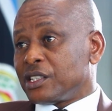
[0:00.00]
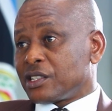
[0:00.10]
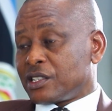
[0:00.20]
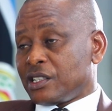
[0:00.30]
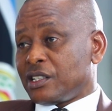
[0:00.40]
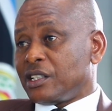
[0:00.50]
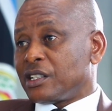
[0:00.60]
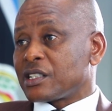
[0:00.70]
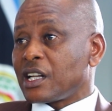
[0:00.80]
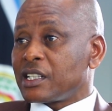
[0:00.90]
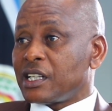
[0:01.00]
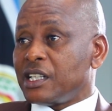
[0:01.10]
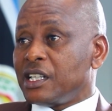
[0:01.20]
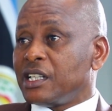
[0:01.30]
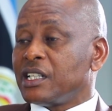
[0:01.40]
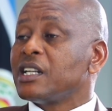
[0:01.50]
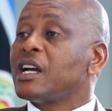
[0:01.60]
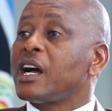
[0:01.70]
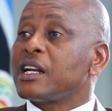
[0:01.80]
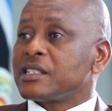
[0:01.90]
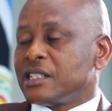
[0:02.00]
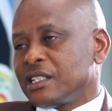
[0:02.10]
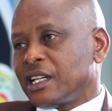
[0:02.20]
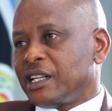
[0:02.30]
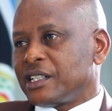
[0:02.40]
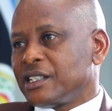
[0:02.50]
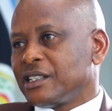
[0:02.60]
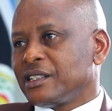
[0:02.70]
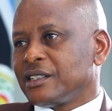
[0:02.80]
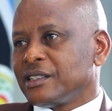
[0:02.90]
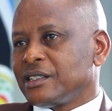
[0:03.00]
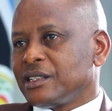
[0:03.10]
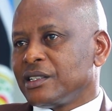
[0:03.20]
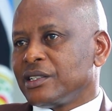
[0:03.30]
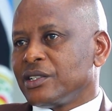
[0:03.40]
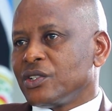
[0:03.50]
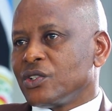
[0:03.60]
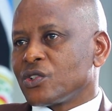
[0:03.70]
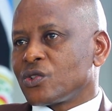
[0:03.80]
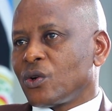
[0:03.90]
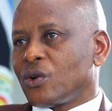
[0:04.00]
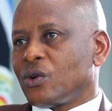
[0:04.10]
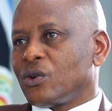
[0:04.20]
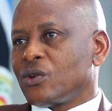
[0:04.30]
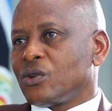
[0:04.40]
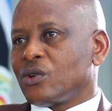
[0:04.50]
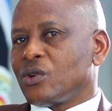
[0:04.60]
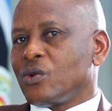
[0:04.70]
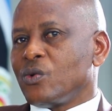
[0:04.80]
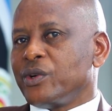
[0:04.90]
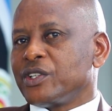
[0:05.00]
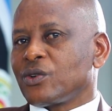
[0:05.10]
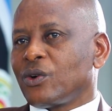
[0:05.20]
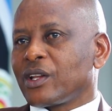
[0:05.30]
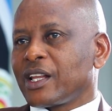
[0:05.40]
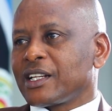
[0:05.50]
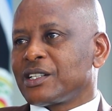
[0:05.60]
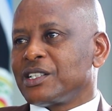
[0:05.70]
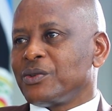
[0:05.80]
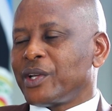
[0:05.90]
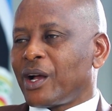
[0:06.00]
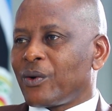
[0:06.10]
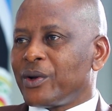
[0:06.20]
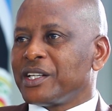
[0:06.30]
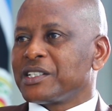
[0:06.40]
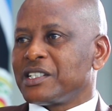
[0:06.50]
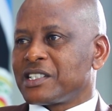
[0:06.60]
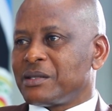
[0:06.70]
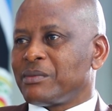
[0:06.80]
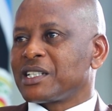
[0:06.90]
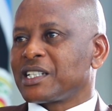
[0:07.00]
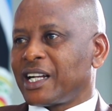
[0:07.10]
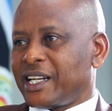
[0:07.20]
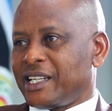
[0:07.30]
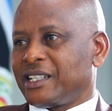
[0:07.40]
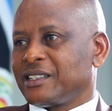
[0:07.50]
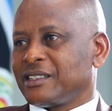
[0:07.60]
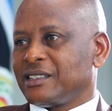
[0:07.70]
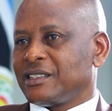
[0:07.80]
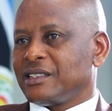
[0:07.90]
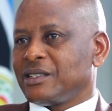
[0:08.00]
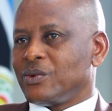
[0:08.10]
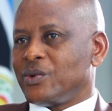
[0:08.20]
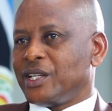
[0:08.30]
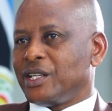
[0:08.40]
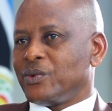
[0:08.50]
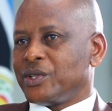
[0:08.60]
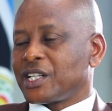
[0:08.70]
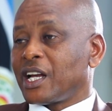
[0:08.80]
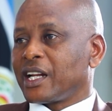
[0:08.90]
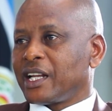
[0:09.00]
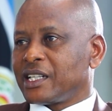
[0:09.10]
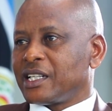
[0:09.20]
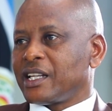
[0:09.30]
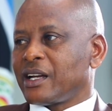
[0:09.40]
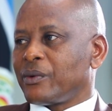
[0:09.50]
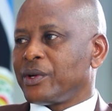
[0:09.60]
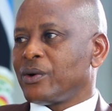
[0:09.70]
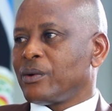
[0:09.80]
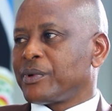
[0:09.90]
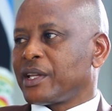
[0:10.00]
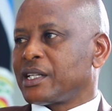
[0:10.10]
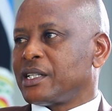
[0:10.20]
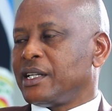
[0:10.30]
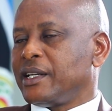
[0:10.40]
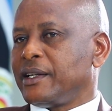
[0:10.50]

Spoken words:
it is started in has internet. So with all that, we are going systematically. We shall get there. We hope that